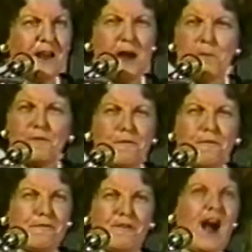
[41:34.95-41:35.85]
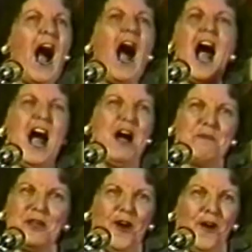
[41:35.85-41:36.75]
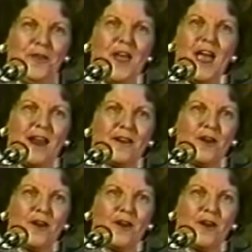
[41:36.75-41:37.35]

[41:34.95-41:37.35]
but far beyond that,